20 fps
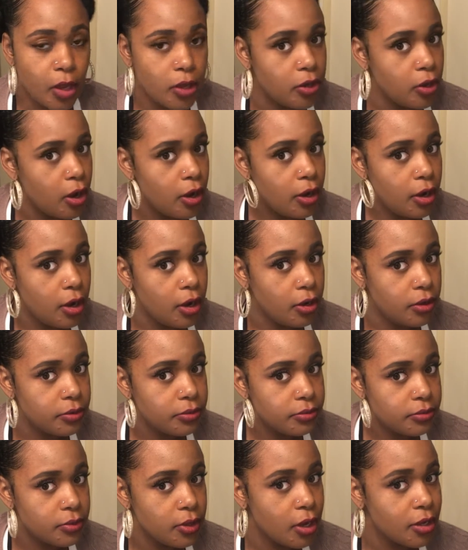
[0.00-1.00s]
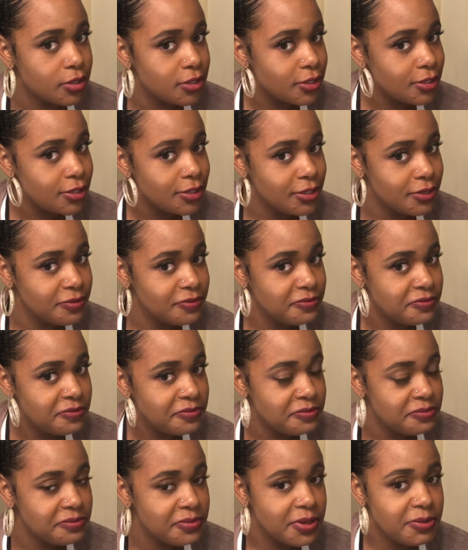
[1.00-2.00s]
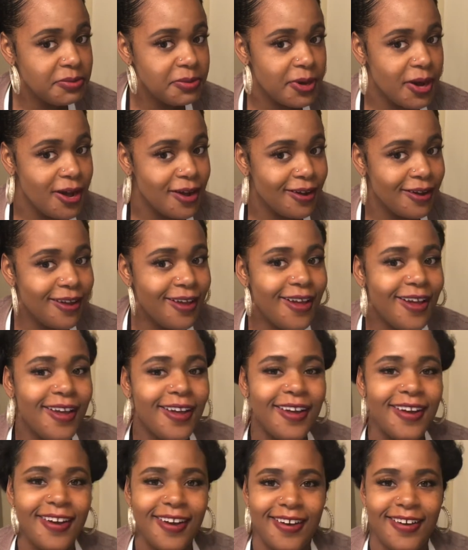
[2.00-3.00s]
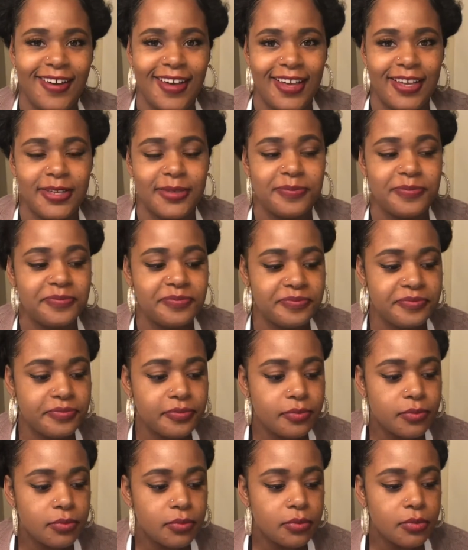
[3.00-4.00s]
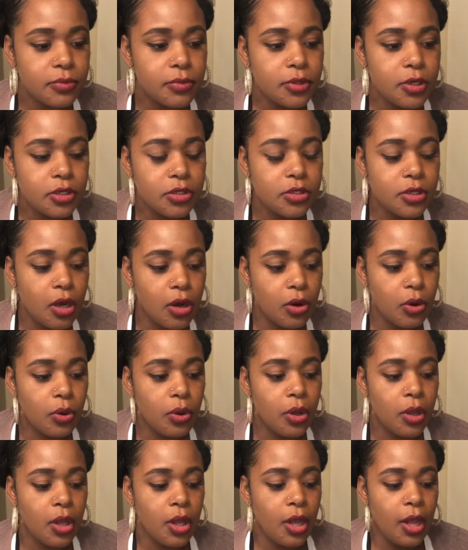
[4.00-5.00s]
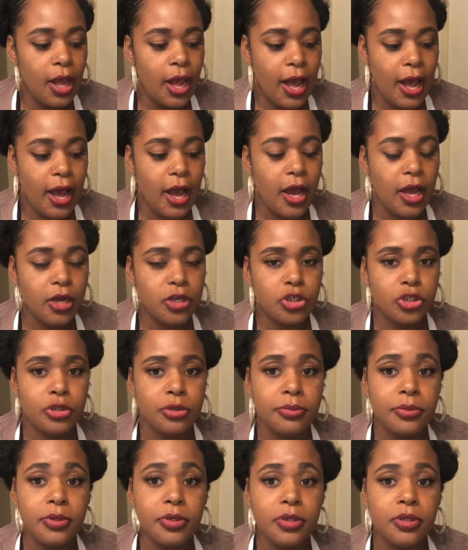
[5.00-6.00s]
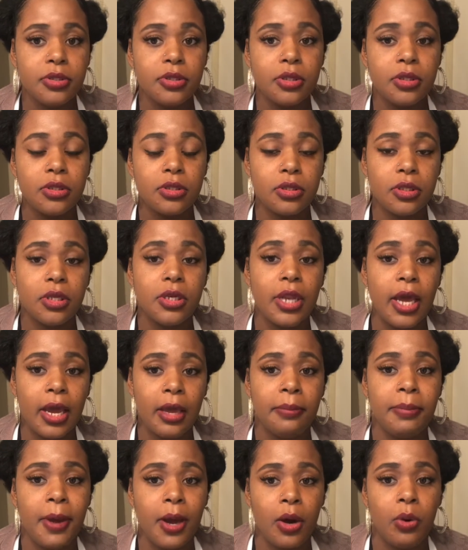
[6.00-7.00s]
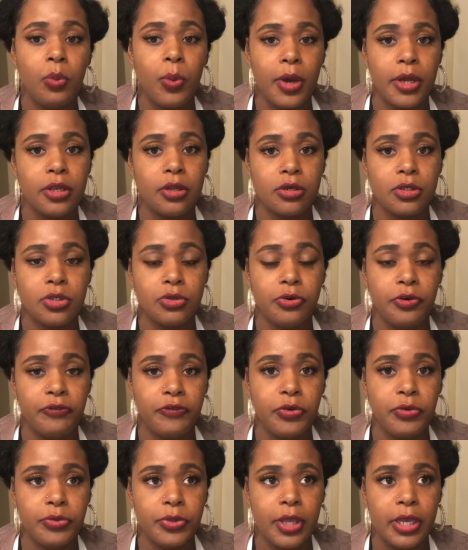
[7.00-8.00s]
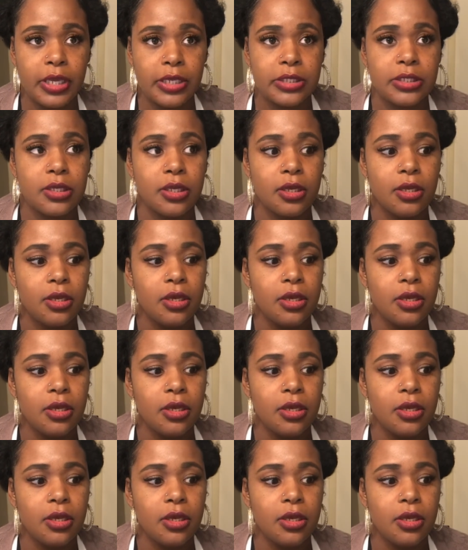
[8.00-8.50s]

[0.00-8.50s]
Y'all gone? Y'all sensitive people gone? Okay. So I attributed the 9-pound weight loss to a few things.